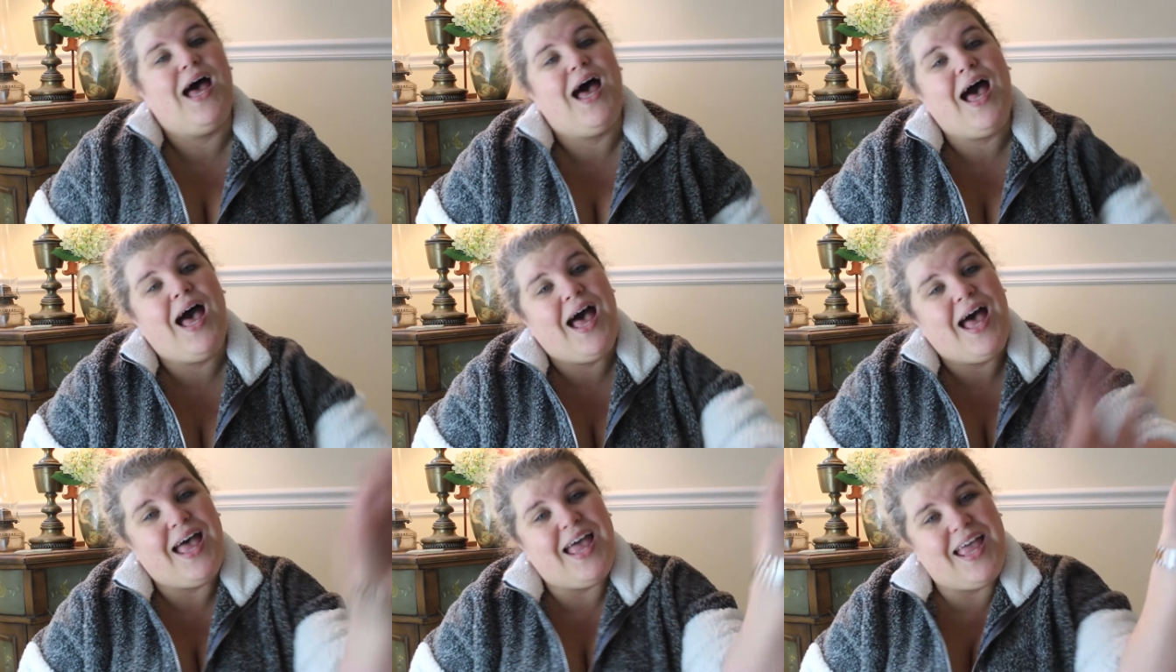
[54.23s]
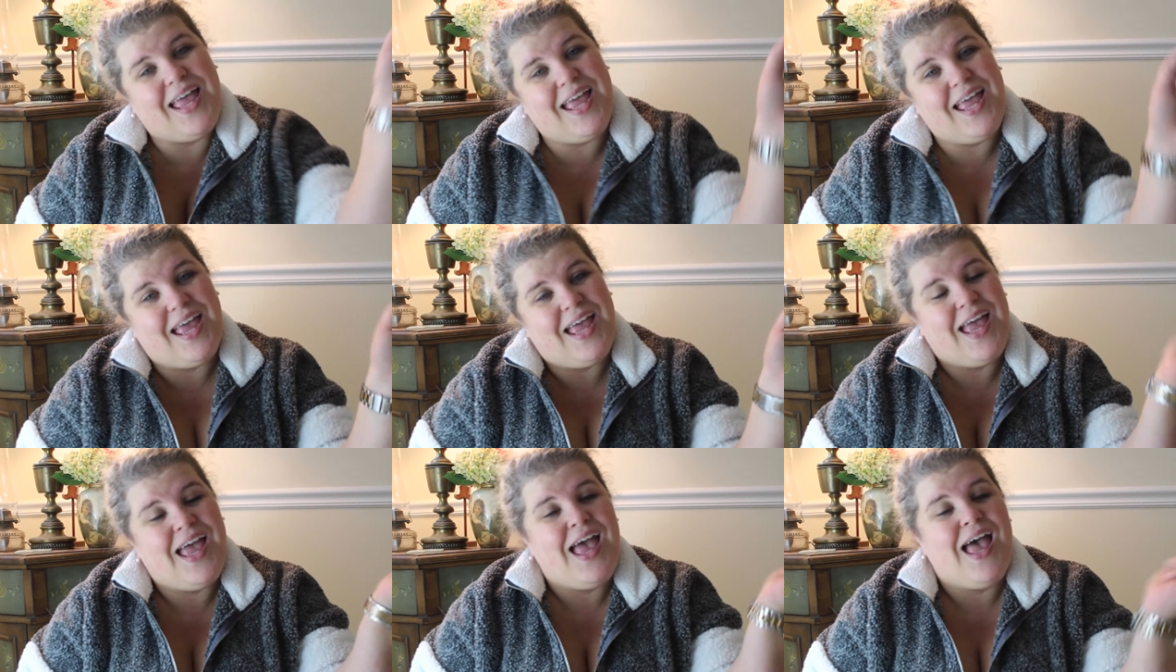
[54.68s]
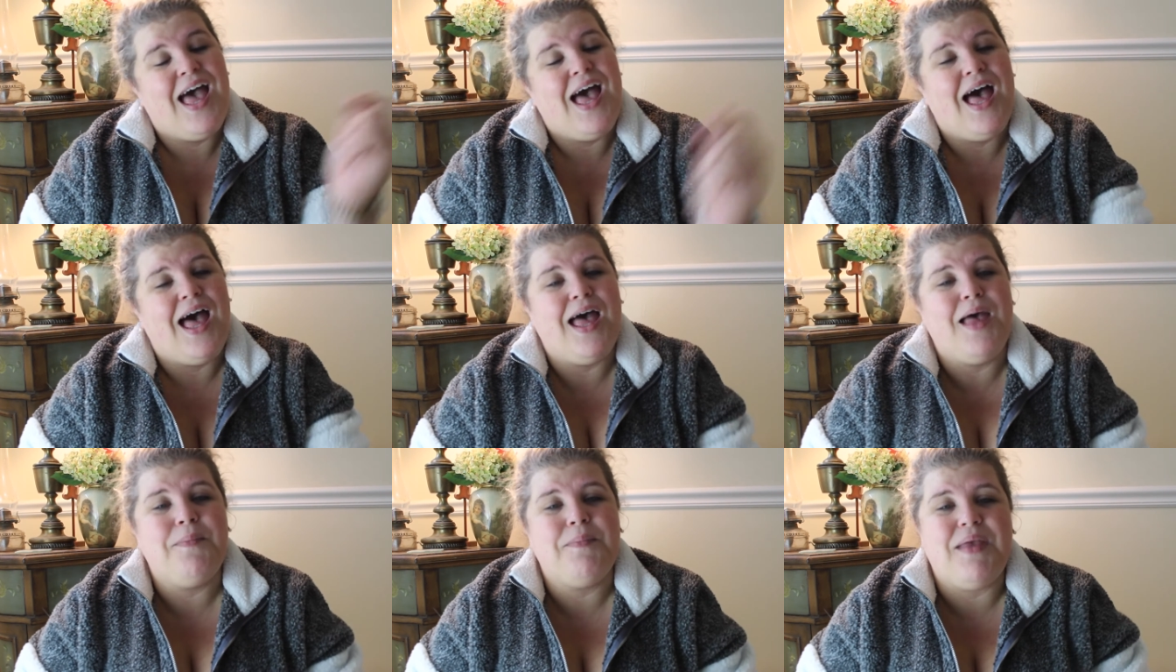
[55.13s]
Hi,
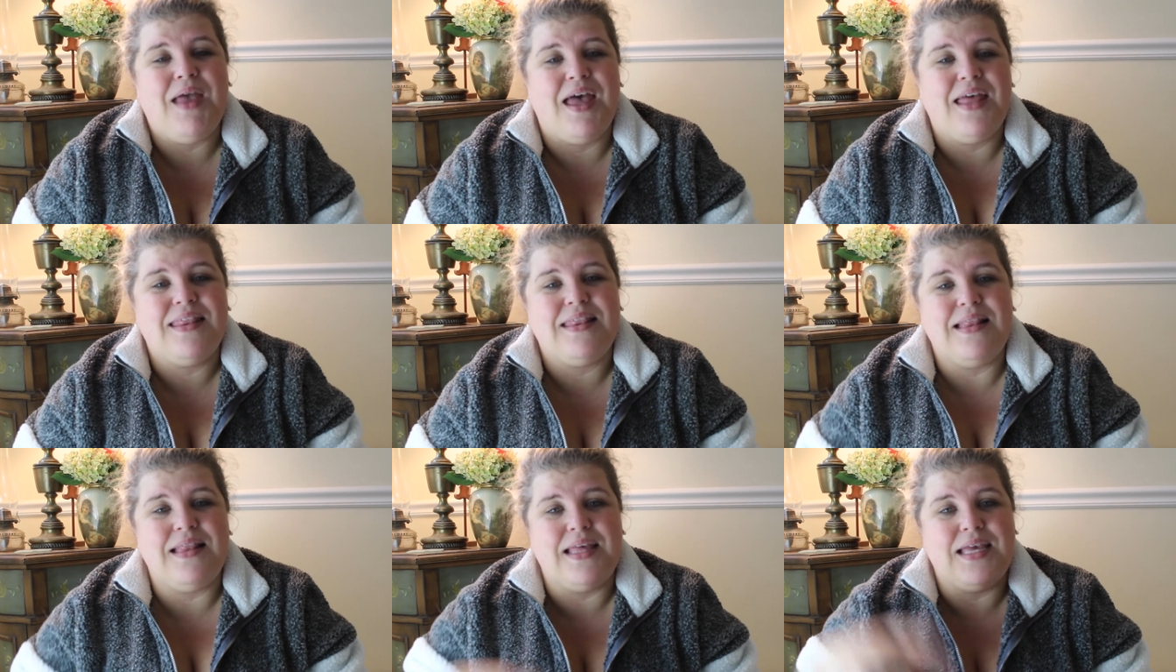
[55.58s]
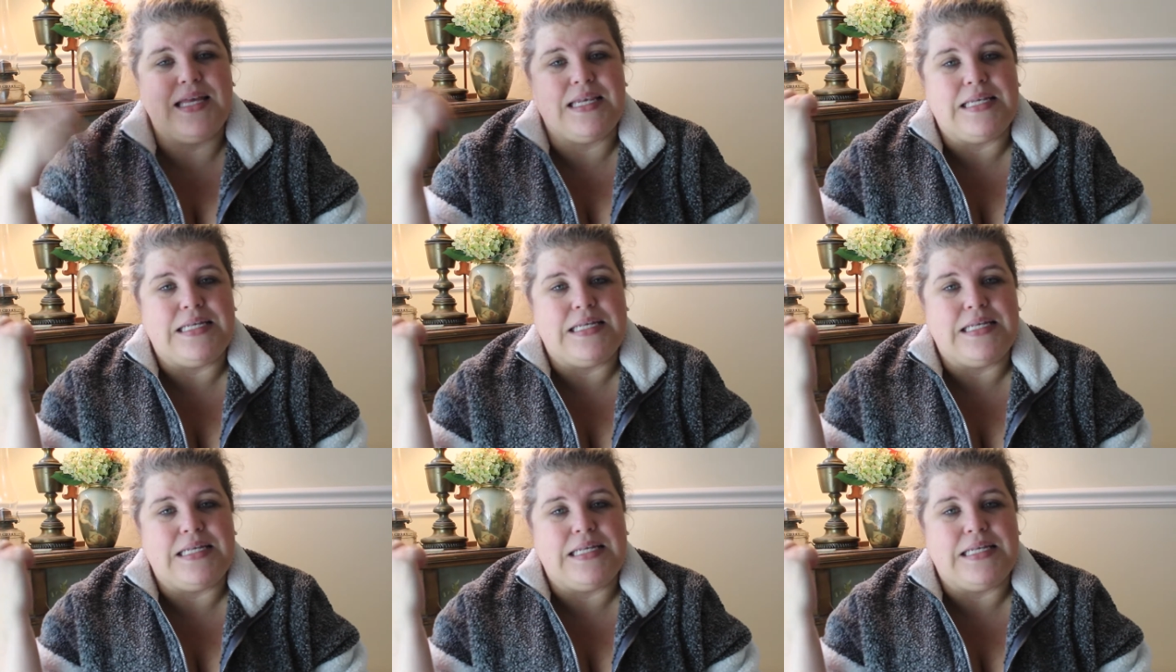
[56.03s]
I'm Kathleen.